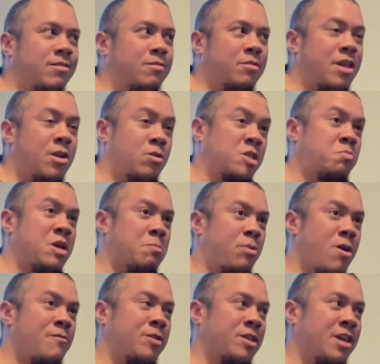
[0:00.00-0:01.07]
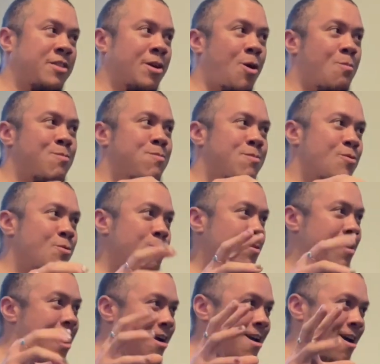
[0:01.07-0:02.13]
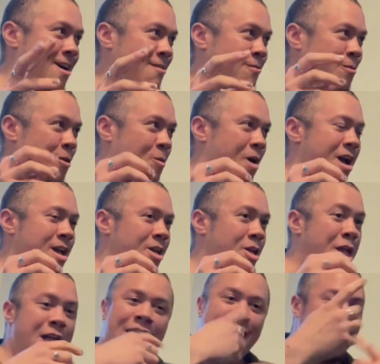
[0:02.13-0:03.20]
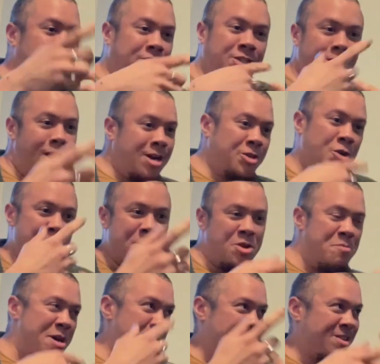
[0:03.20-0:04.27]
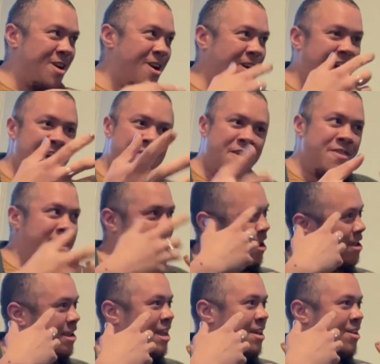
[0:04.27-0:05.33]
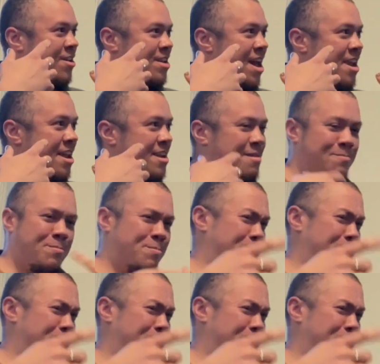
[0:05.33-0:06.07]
They go goo goo gaga for a while, and you just talk to them and you baby talk, and then they kind of get good at it.